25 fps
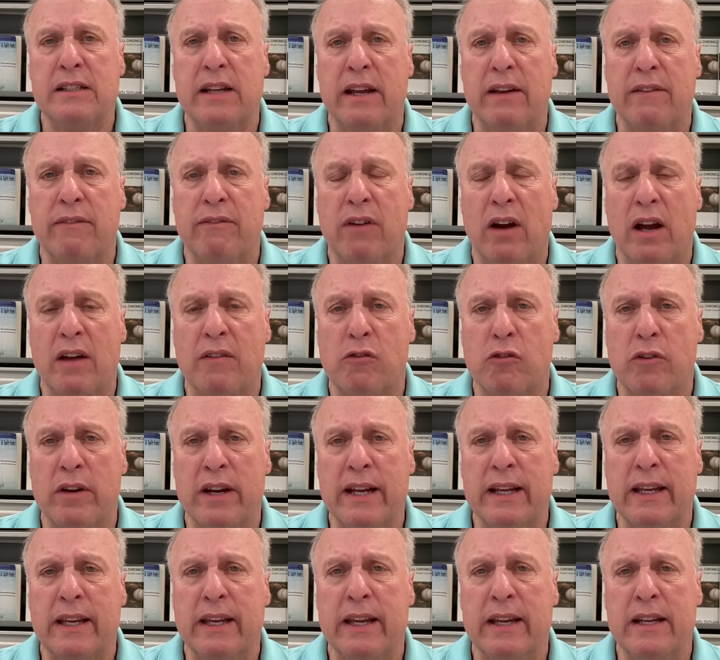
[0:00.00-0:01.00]
I have 5
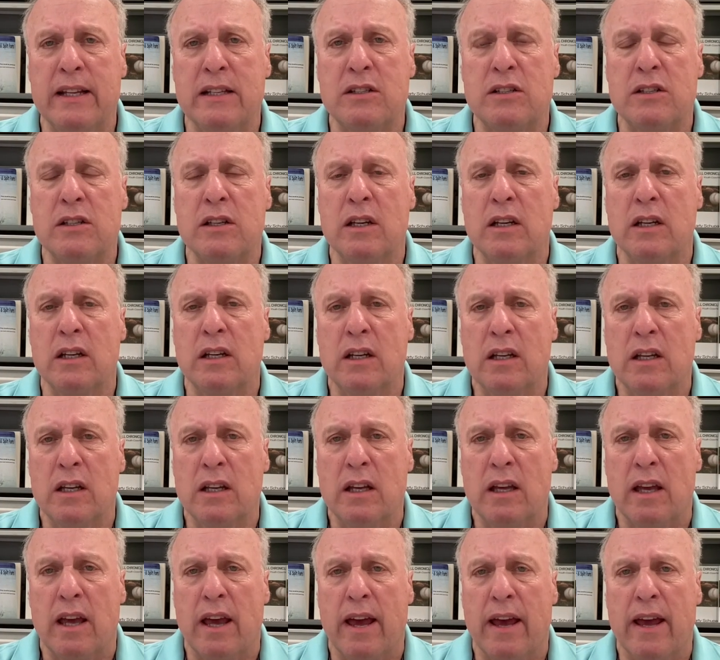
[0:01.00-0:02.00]
grandkids,
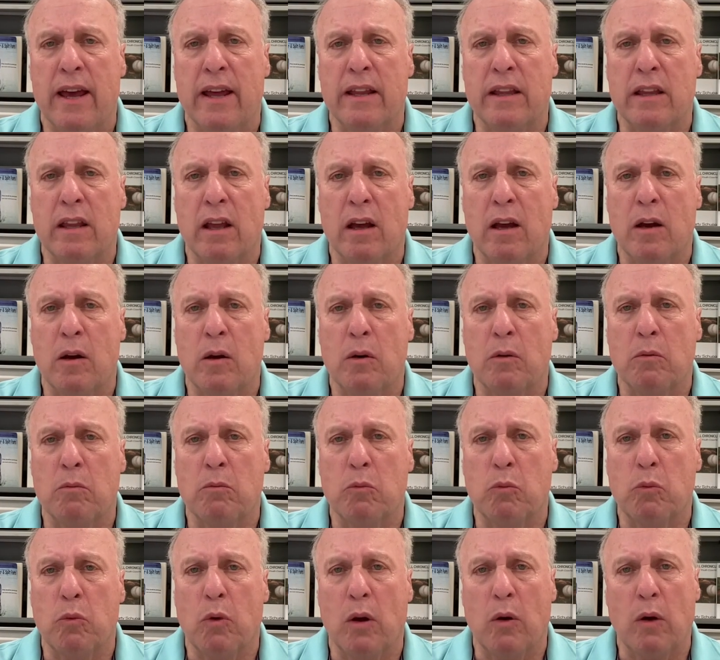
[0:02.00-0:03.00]
and
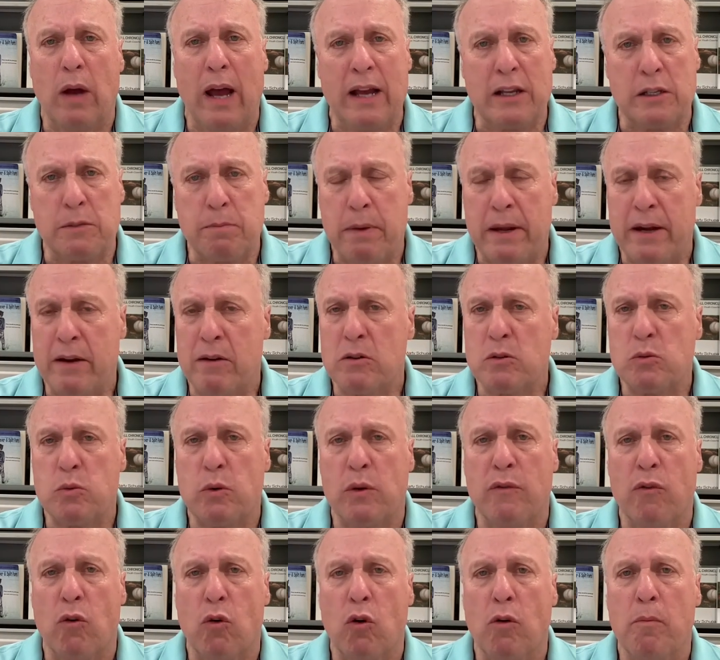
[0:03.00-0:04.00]
as parents,
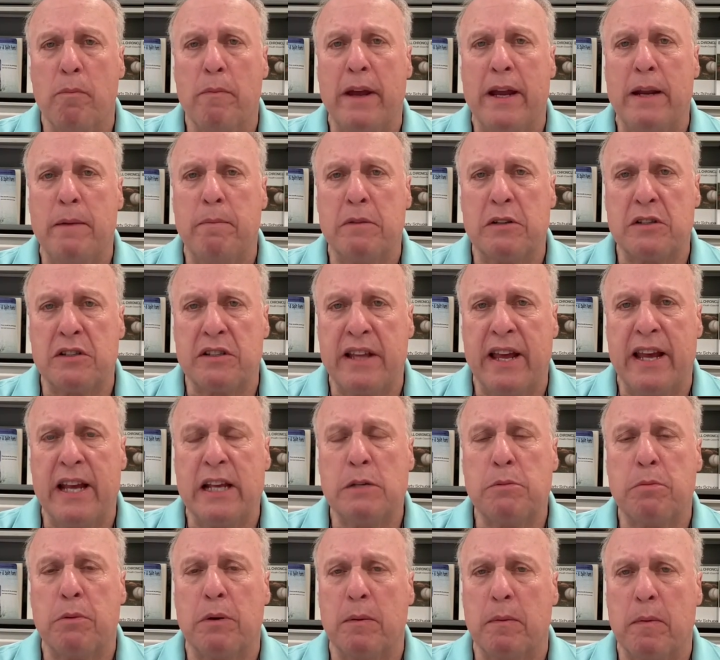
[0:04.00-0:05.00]
we've all made
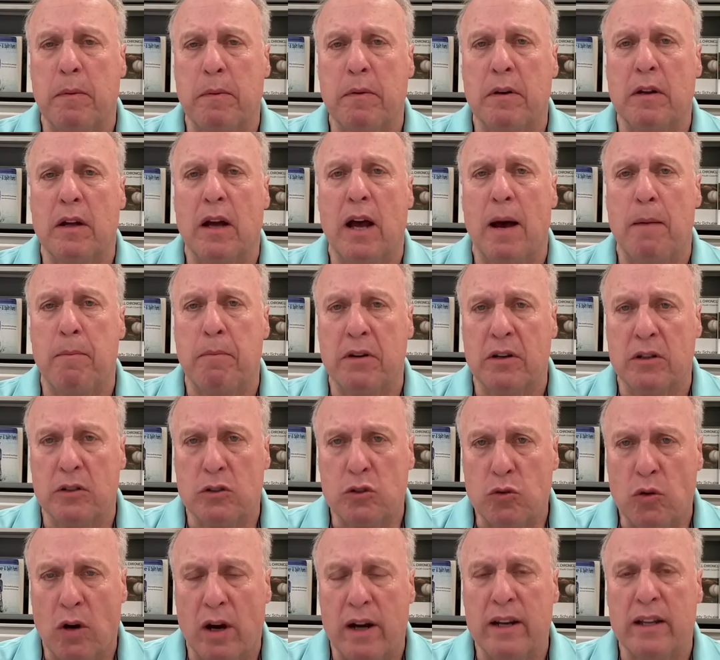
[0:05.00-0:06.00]
mistakes. But I'm going to
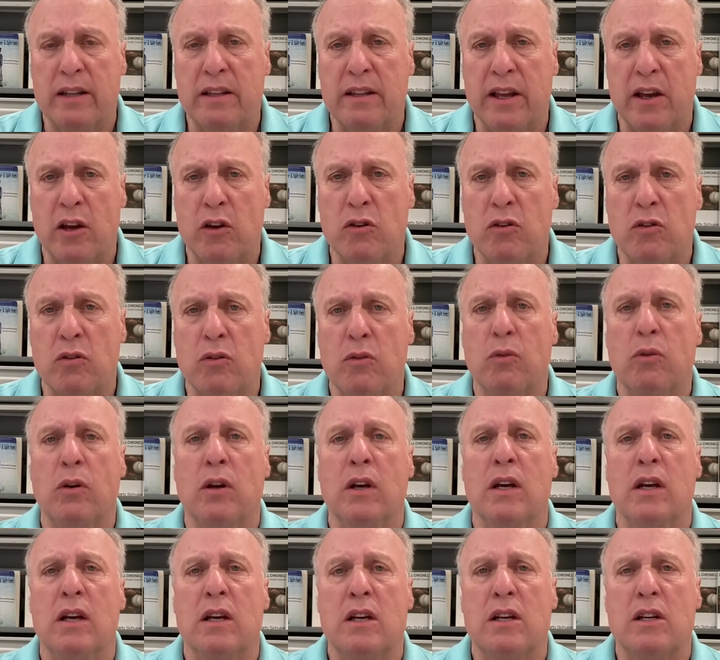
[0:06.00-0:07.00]
try to tell you
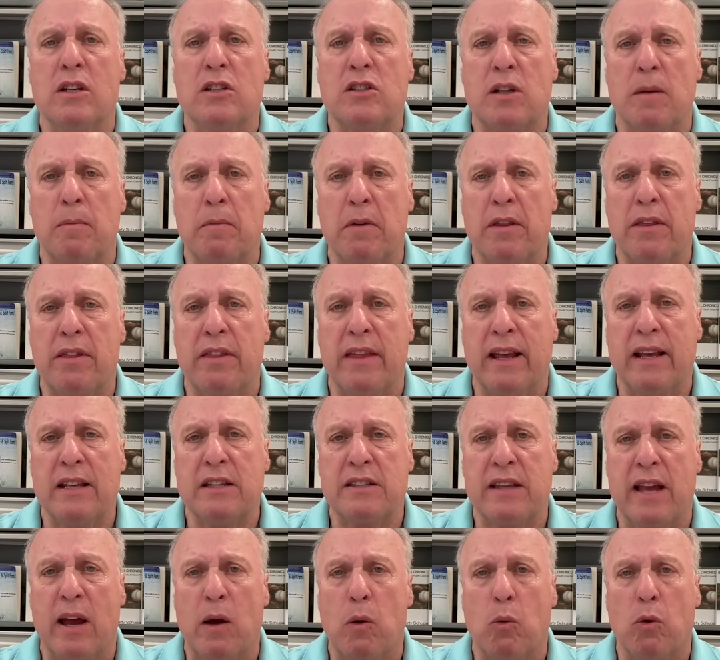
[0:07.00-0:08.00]
some of the
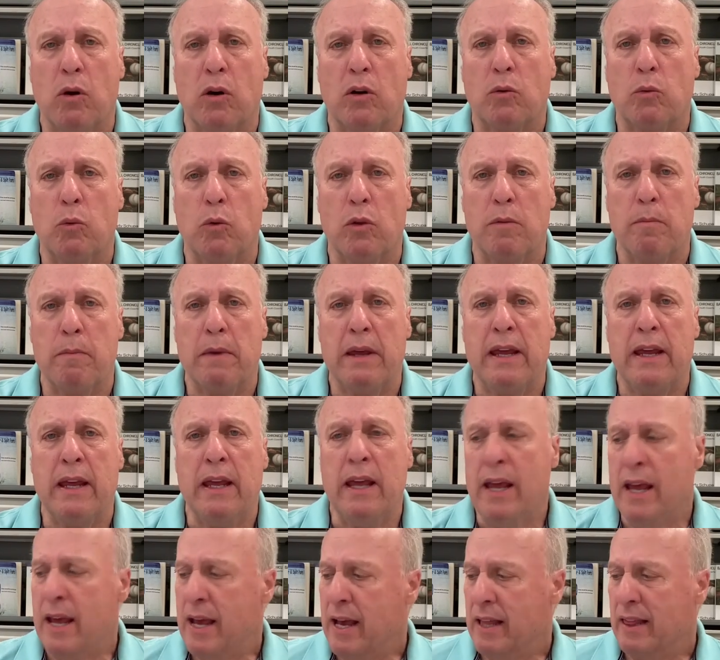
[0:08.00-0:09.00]
things that worked with me.